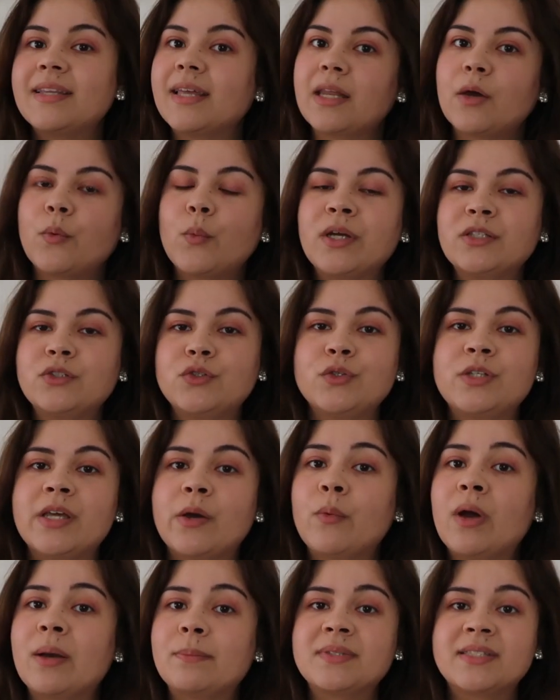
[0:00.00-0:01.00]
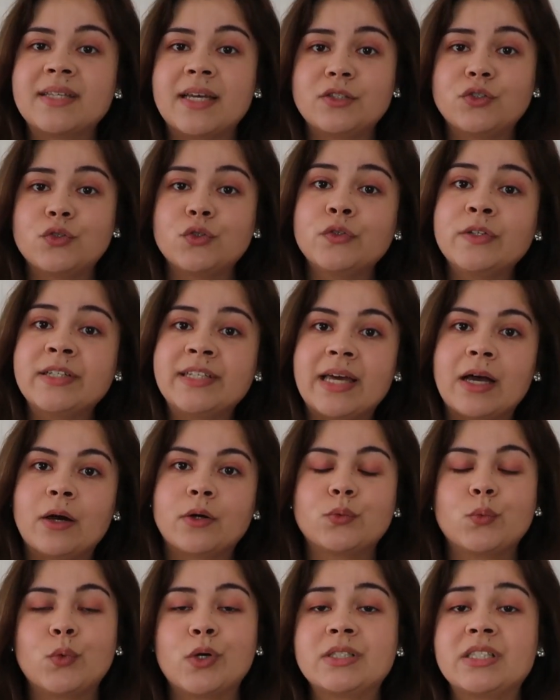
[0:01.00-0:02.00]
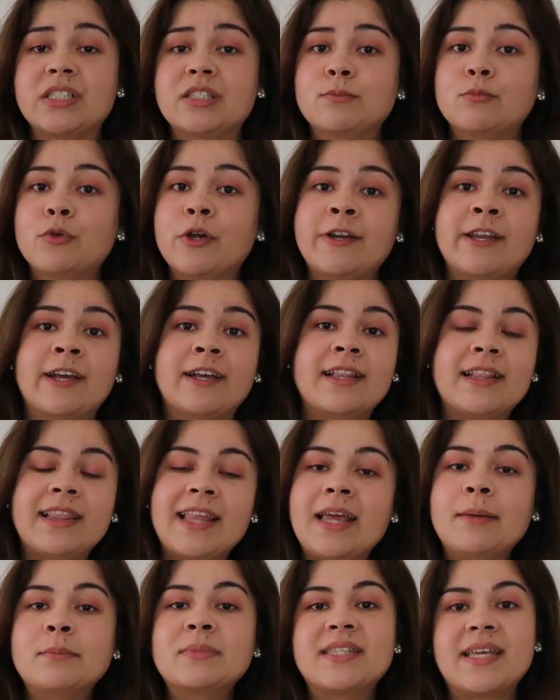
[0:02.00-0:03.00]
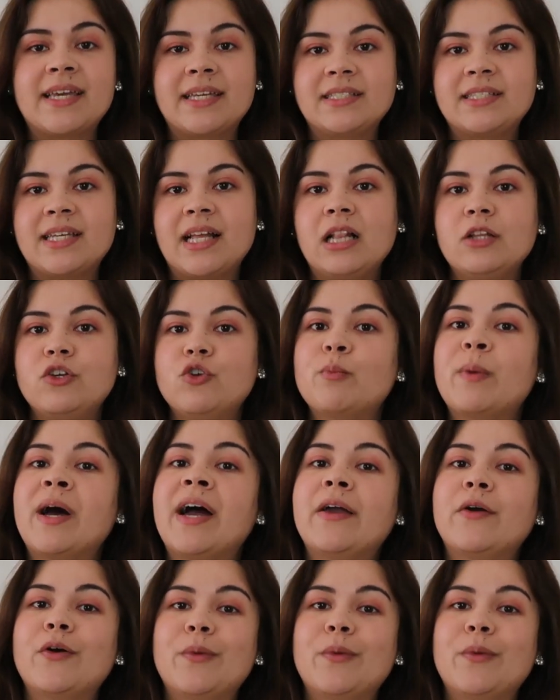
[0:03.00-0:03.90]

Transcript: Then I went to their website to read out what this product claims and tell you my